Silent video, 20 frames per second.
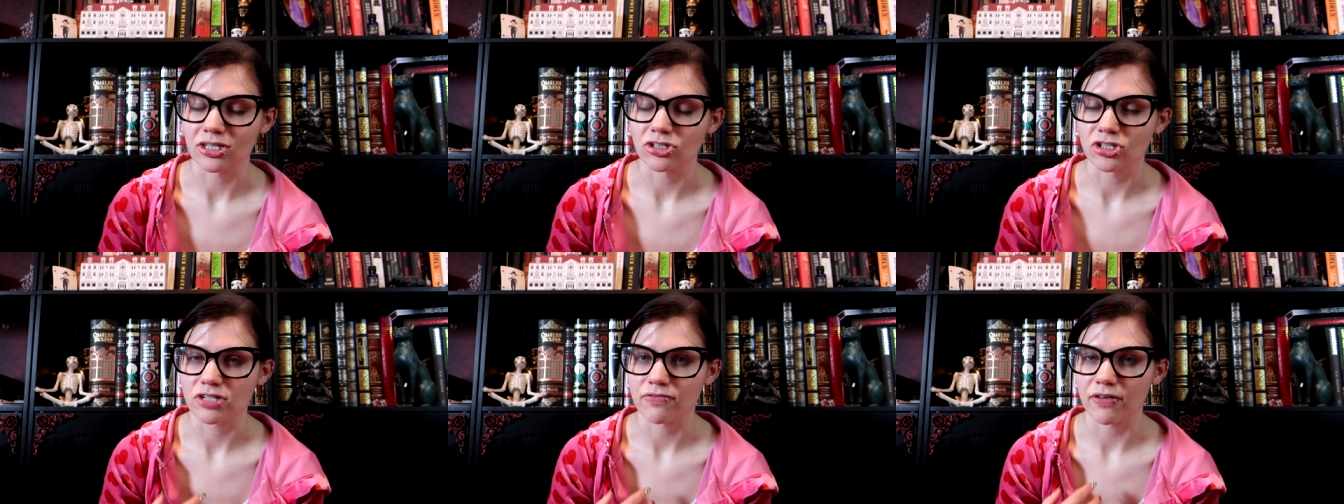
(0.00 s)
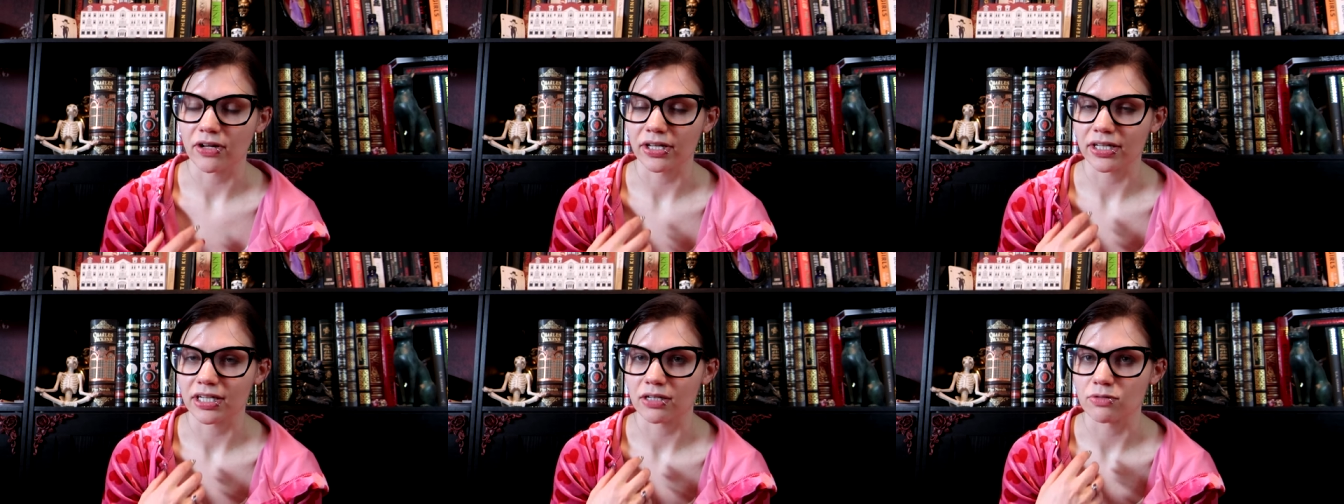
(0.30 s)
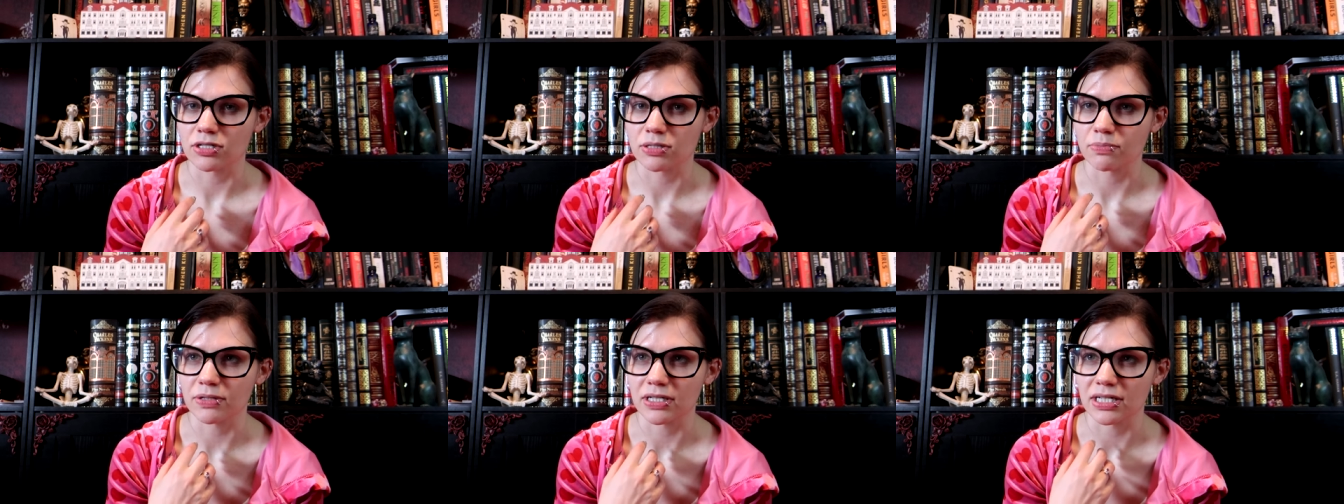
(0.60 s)
It just felt like it
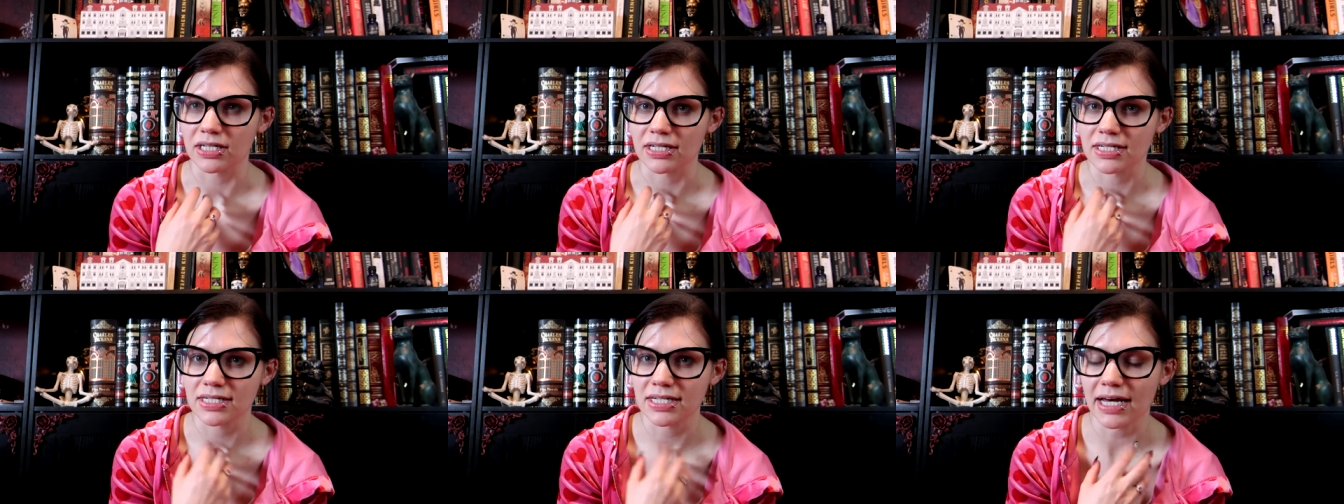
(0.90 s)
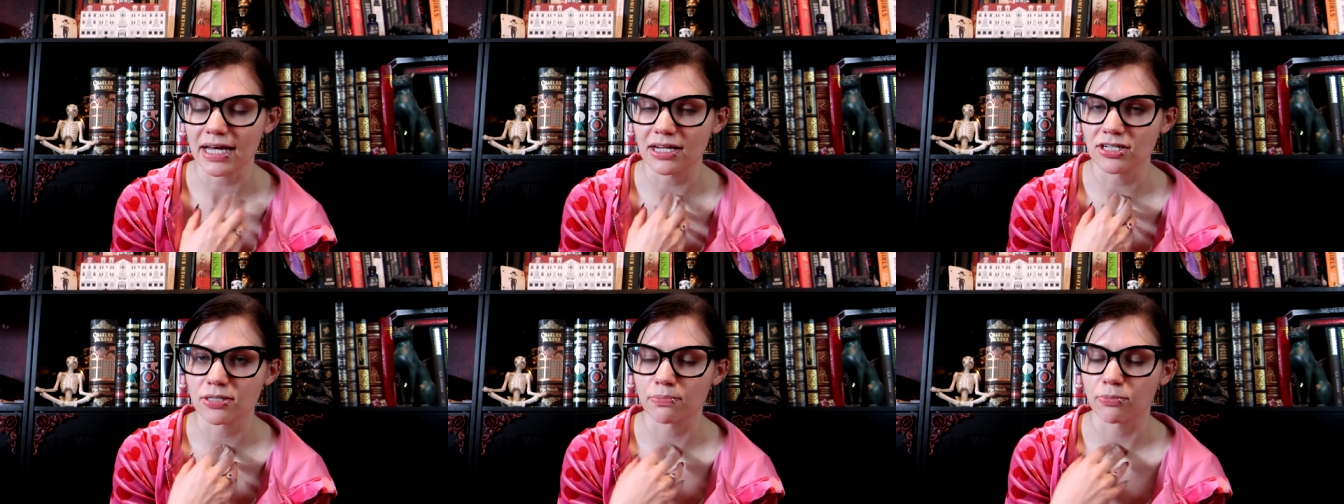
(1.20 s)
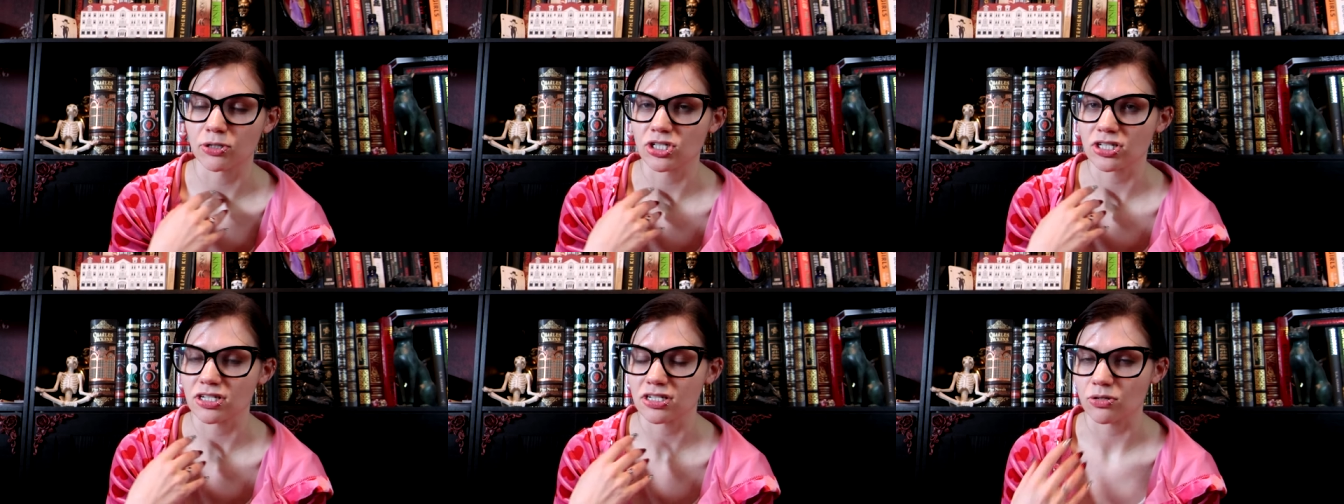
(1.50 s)
was being said to
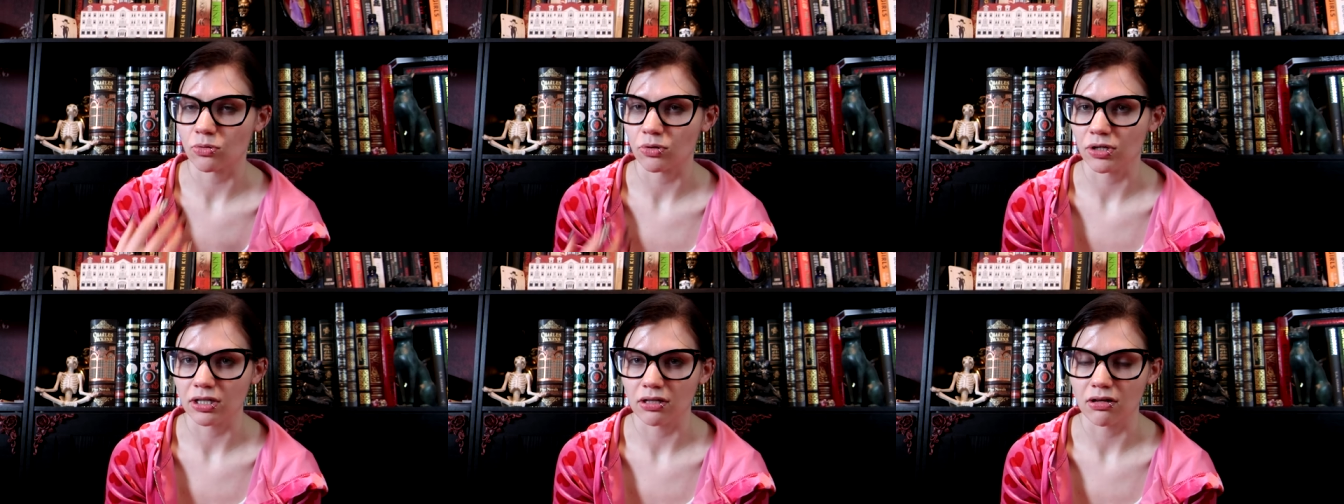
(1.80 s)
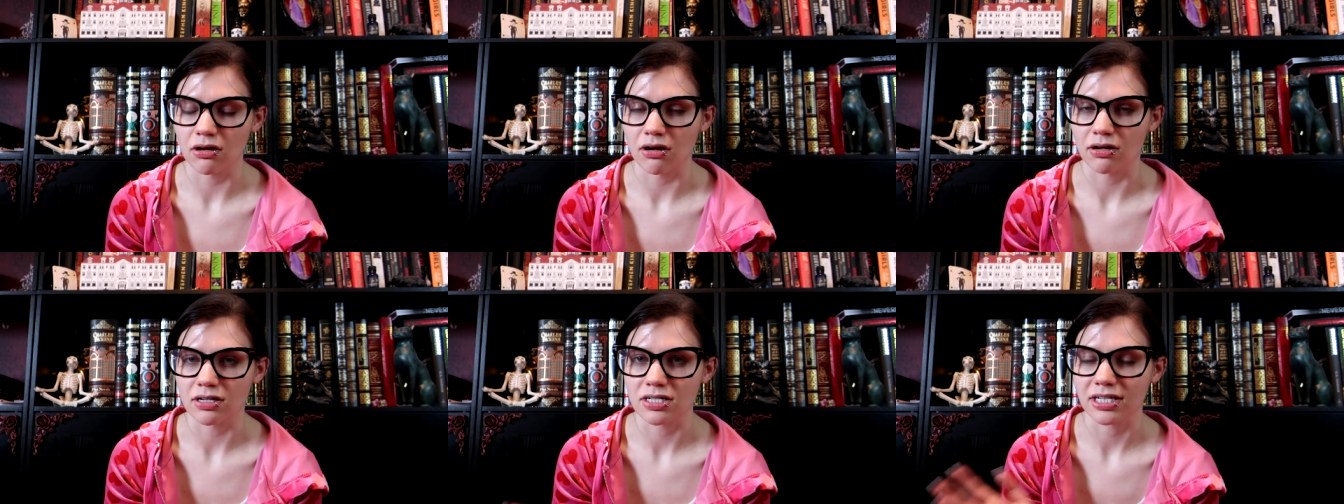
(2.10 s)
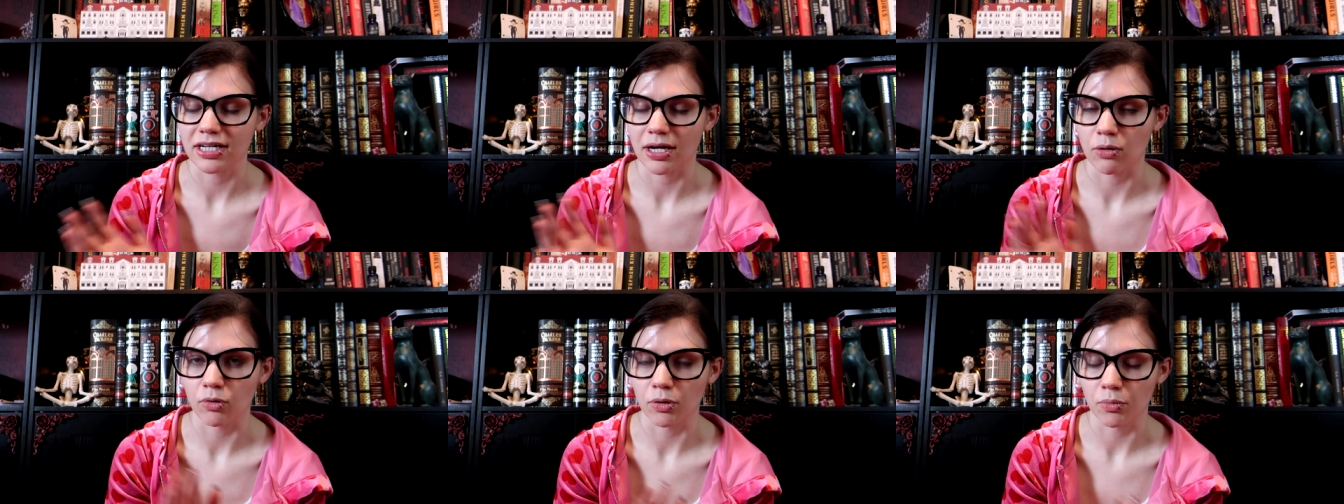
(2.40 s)
push the story along
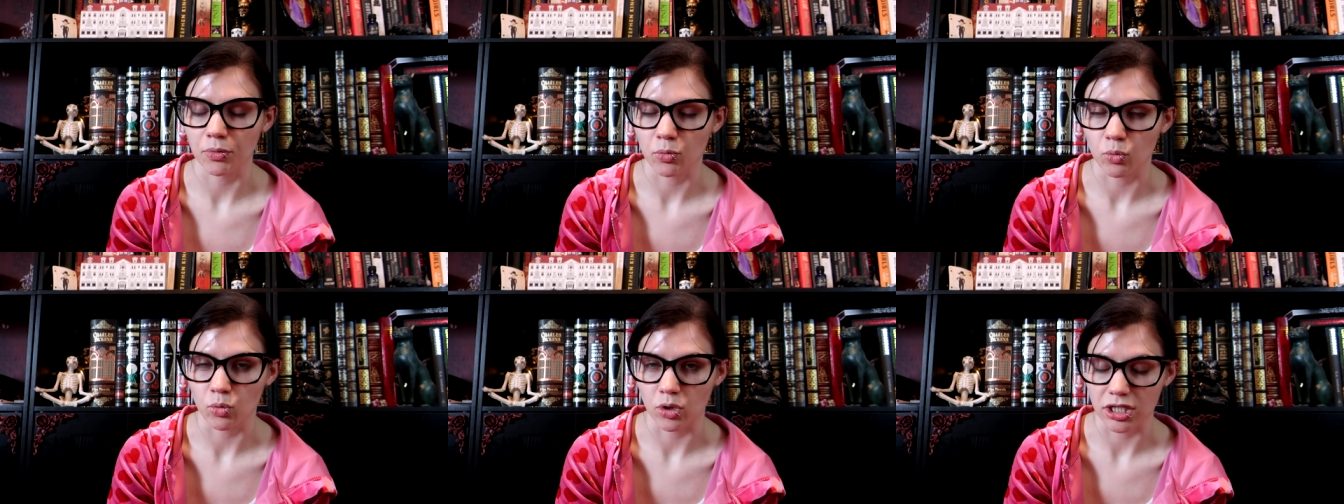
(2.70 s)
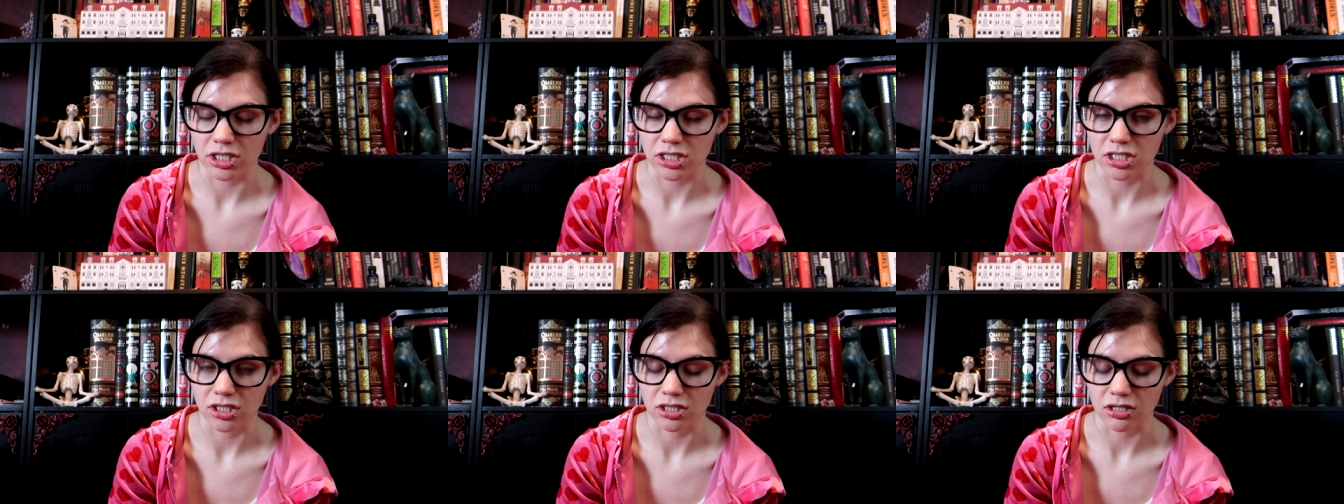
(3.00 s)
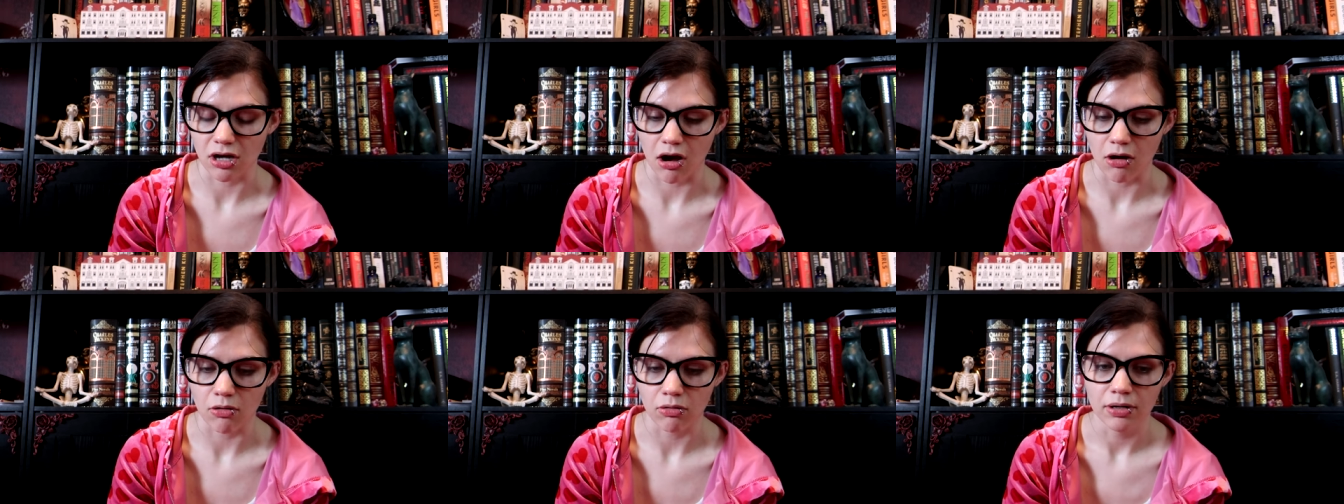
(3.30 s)
to get where we wanted to
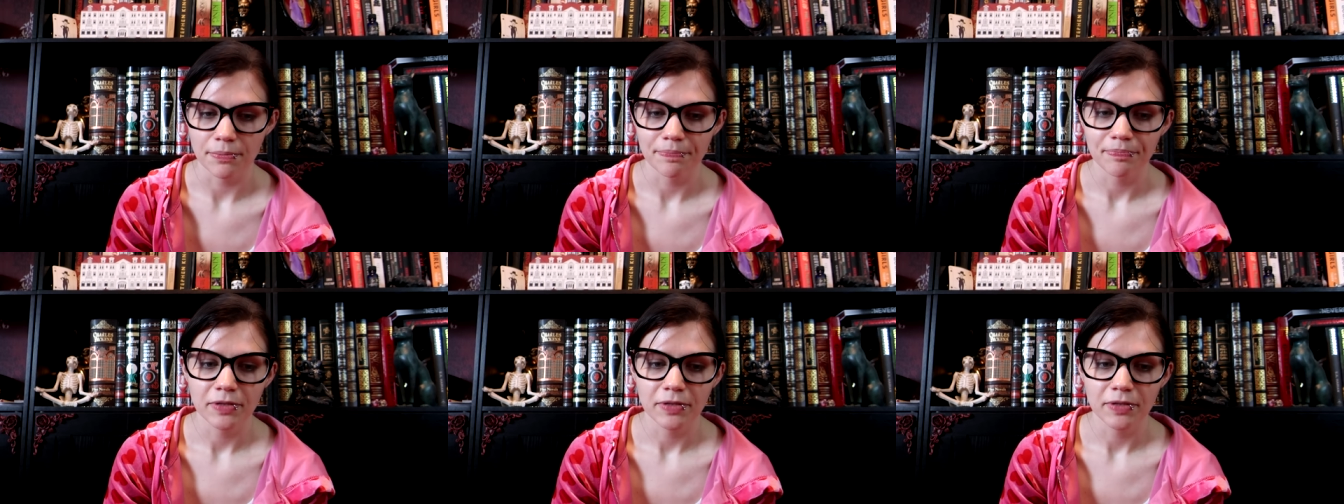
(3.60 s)
go.